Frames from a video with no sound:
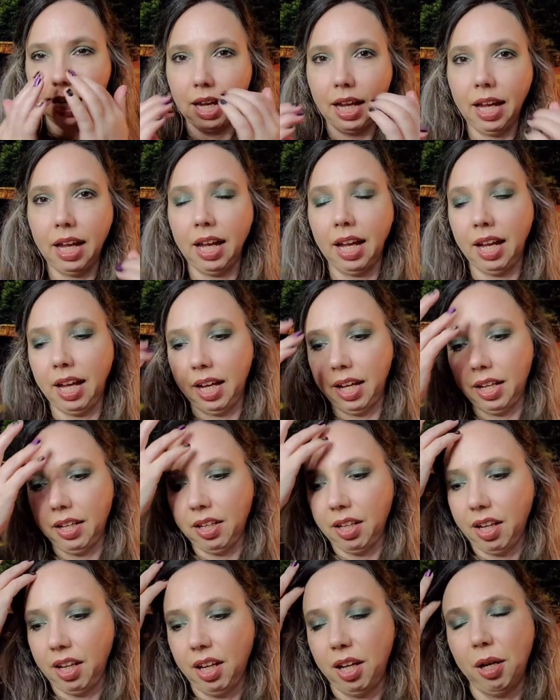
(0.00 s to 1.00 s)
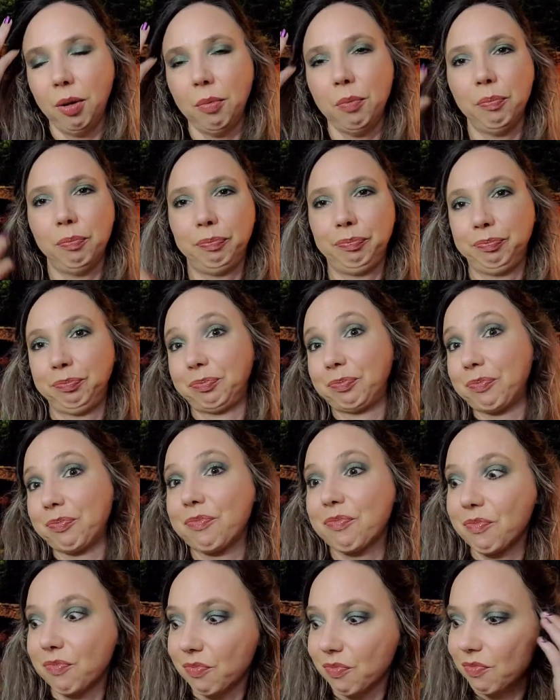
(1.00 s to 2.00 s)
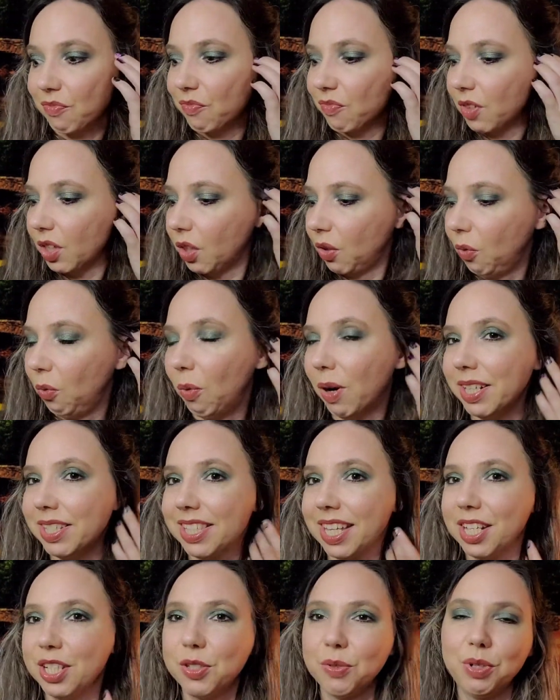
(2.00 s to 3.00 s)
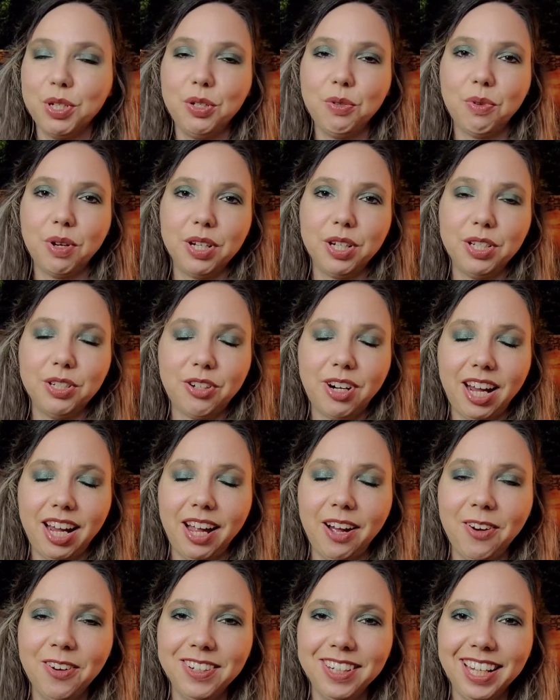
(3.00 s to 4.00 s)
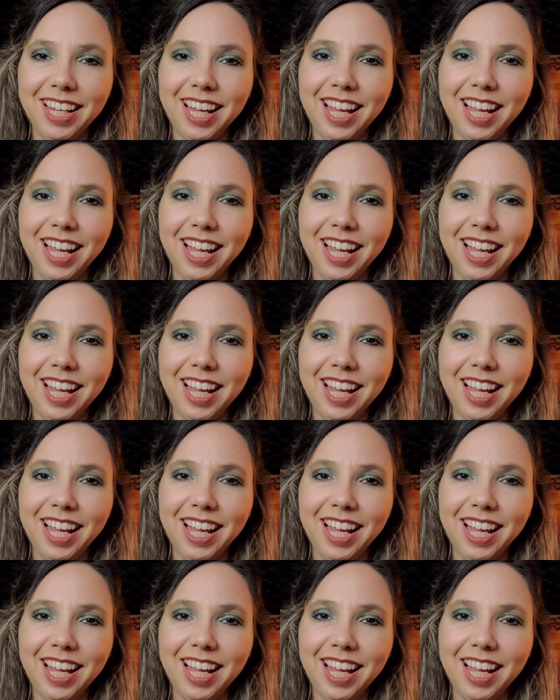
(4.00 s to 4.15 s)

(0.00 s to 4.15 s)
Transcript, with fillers: And um, what scents would you want to try out?